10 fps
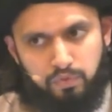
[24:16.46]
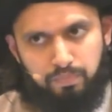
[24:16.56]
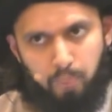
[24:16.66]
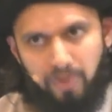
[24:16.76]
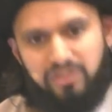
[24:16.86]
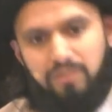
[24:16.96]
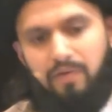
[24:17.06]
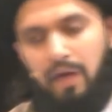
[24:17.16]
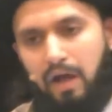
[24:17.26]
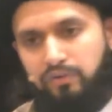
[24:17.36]
points
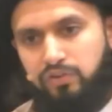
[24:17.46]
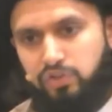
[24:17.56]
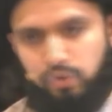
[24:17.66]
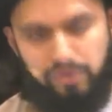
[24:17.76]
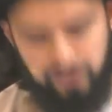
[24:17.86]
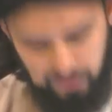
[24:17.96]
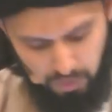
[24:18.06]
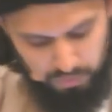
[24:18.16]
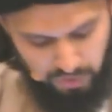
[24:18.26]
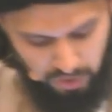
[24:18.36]
about how to destroy your ego
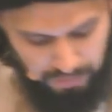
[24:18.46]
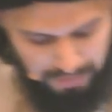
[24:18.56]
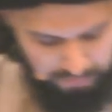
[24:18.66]
we'll talk about